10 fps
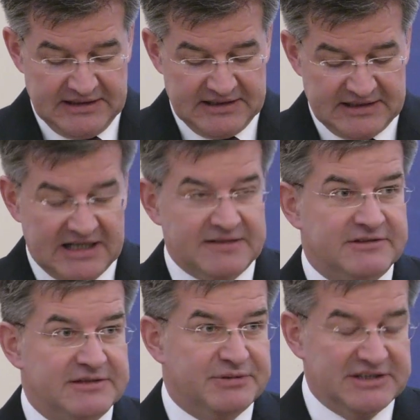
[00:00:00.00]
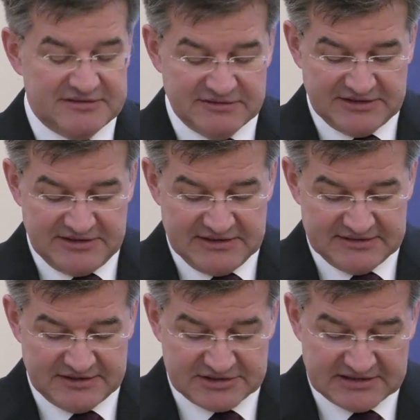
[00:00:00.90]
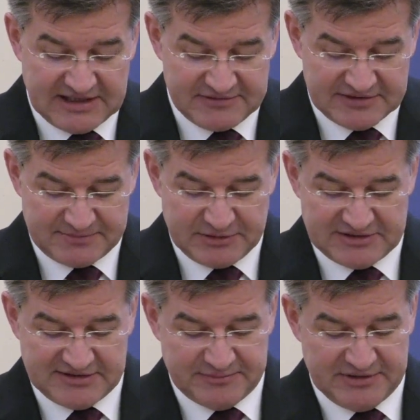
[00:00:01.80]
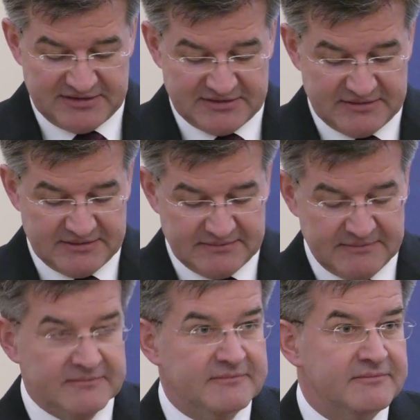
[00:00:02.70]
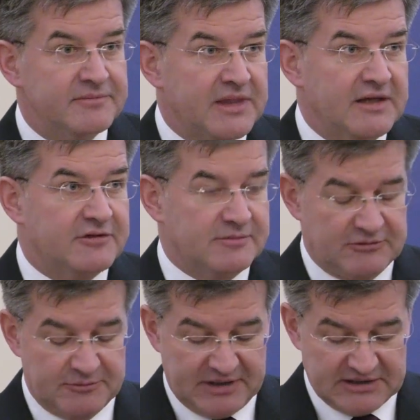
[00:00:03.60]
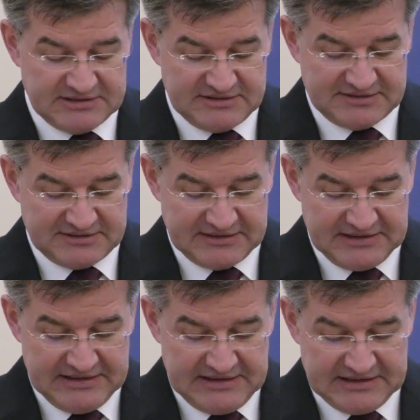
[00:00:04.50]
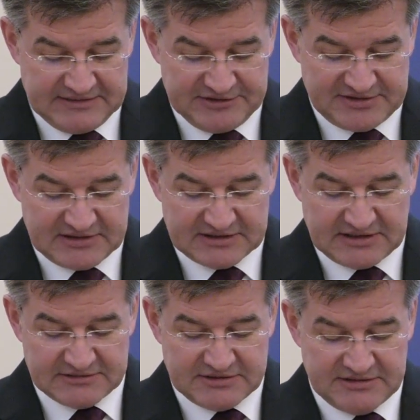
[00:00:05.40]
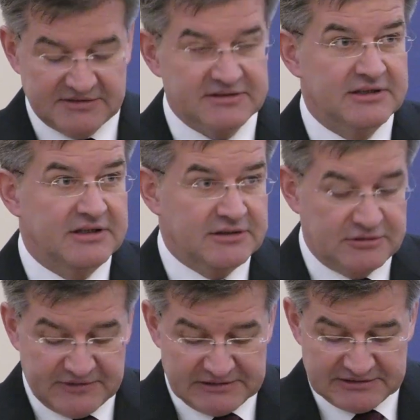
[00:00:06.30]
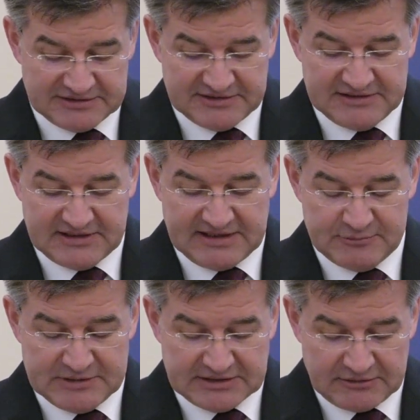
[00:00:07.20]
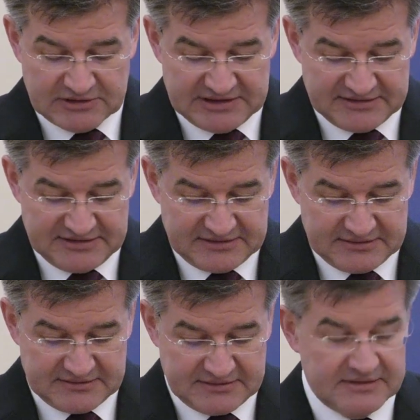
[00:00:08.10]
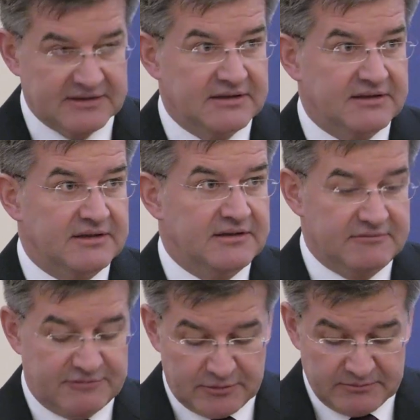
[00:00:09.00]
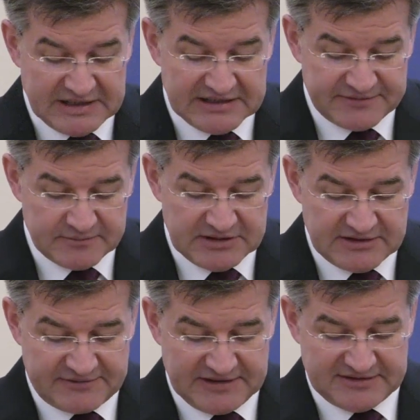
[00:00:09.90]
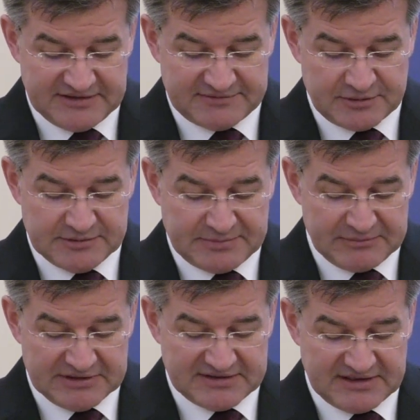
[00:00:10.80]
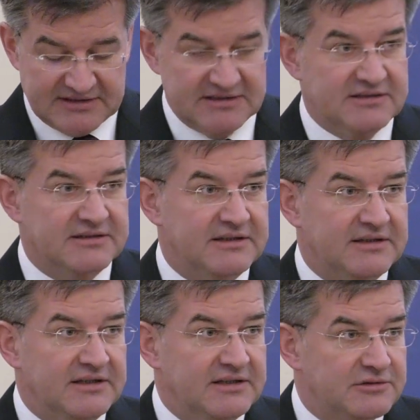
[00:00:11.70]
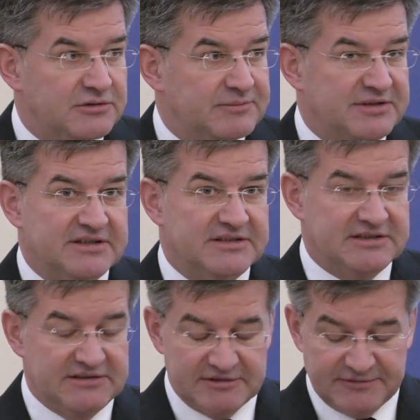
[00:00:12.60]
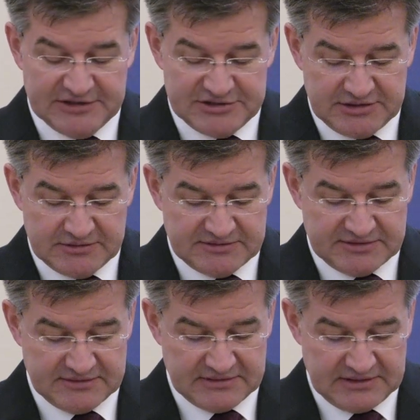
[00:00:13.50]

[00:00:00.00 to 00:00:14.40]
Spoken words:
And I'm very pleased to see such a diverse participation from our partners in the Visegrad countries to various intergovernmental organizations, from many familiar faces from the public sector to representatives of NGOs,